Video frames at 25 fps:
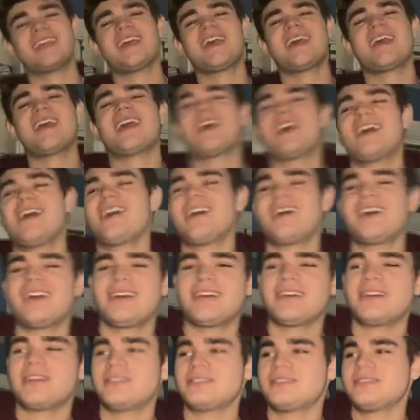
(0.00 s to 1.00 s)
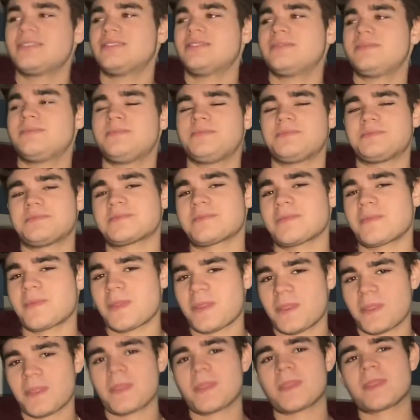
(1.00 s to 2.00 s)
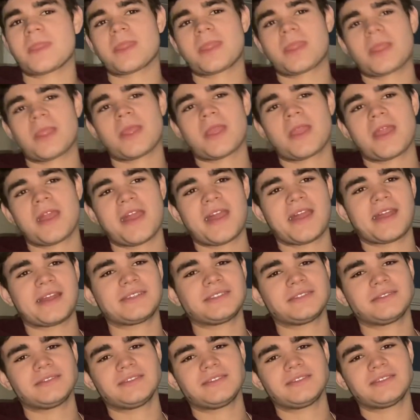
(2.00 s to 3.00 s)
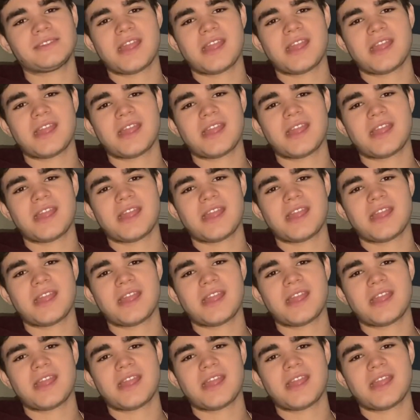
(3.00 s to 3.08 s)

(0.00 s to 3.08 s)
usually nice and fun and goofy.